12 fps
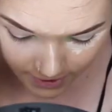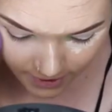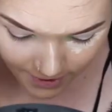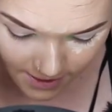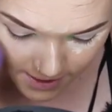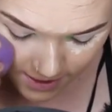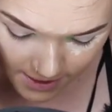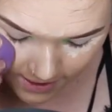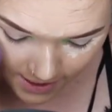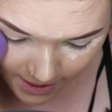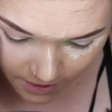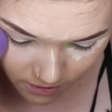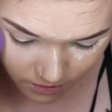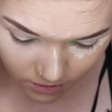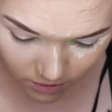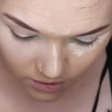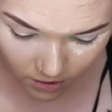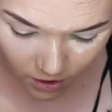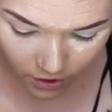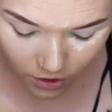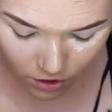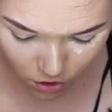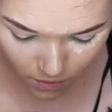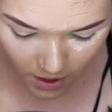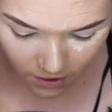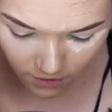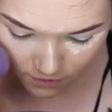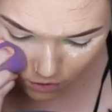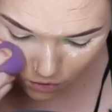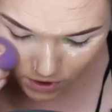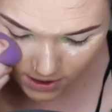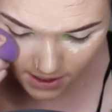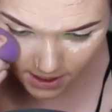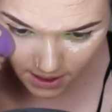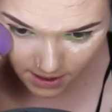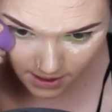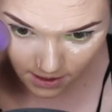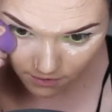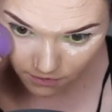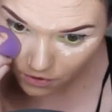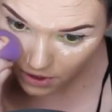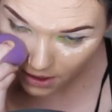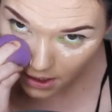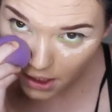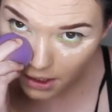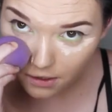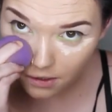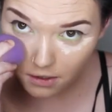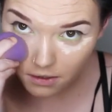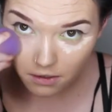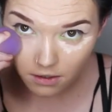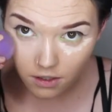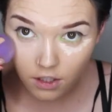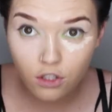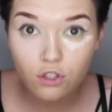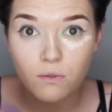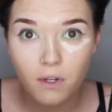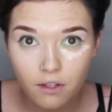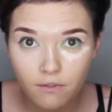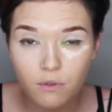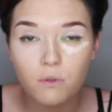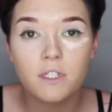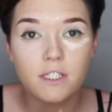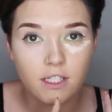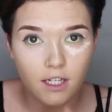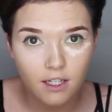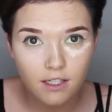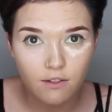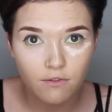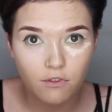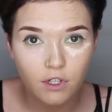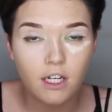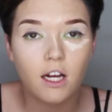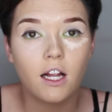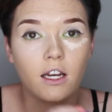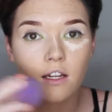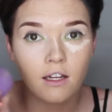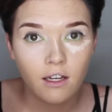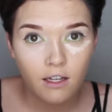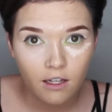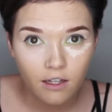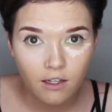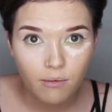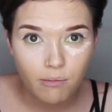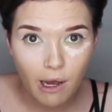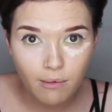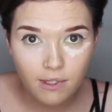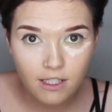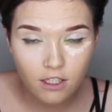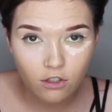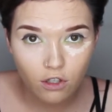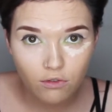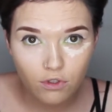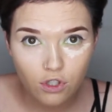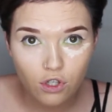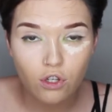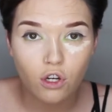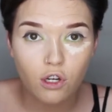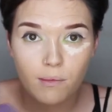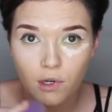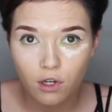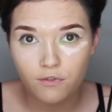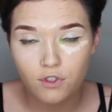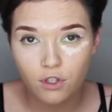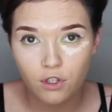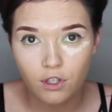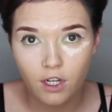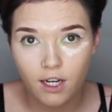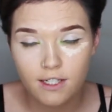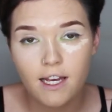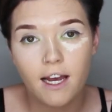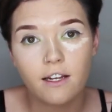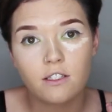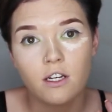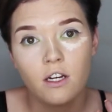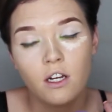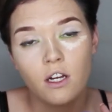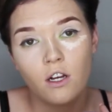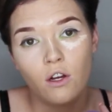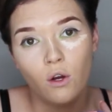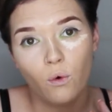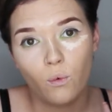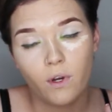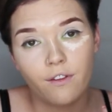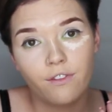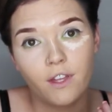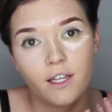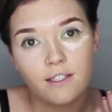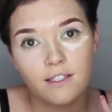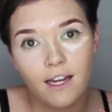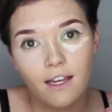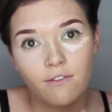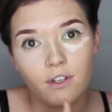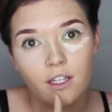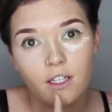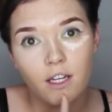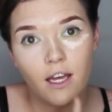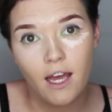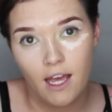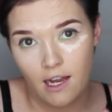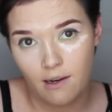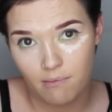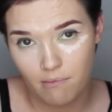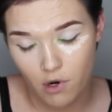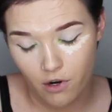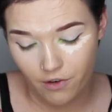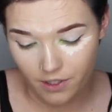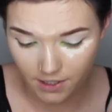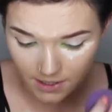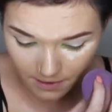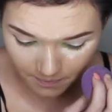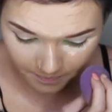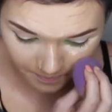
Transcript: This is now the twelfth of August nineteen forty-nine. twelfth of August nineteen forty-nine. Bubbles did not return home after her night out with David and Morris.